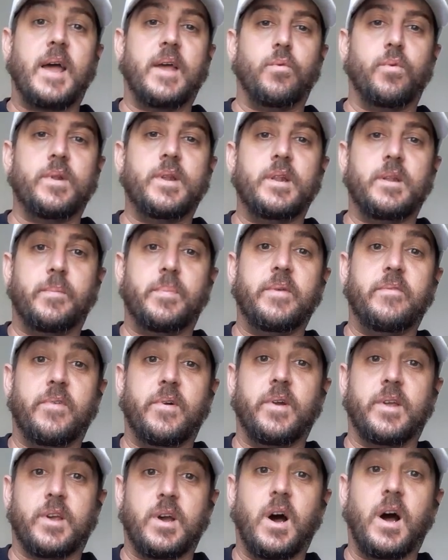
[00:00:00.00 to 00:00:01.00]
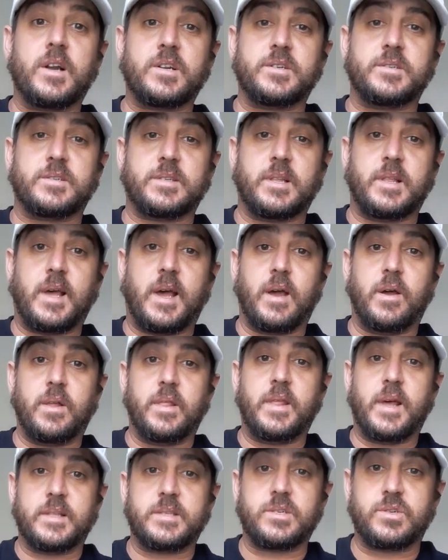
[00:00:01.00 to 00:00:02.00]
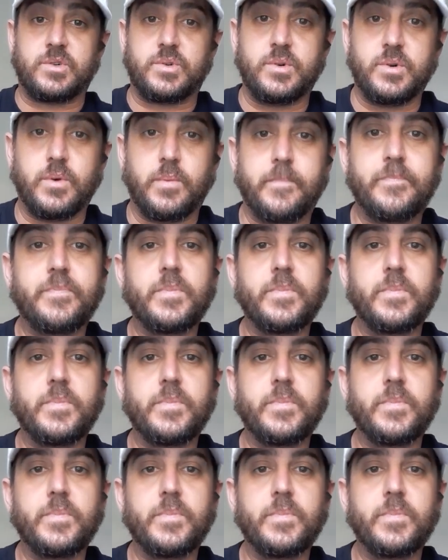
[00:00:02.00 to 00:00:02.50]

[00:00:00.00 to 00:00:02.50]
and we need to be very cautious of that, and that's true.